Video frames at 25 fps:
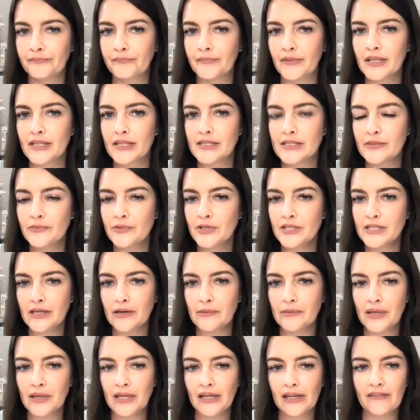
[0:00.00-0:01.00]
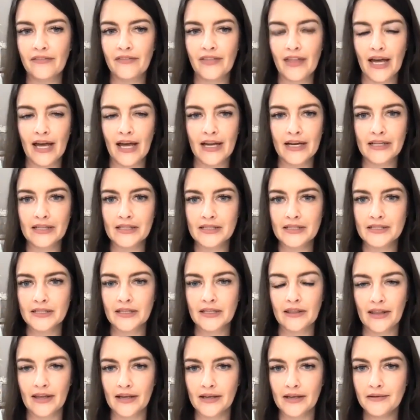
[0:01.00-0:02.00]
Can someone tell me if that is
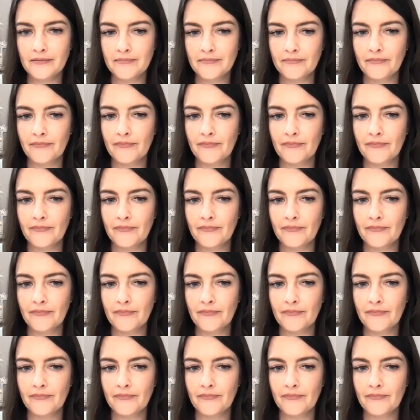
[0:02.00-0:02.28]
a thing?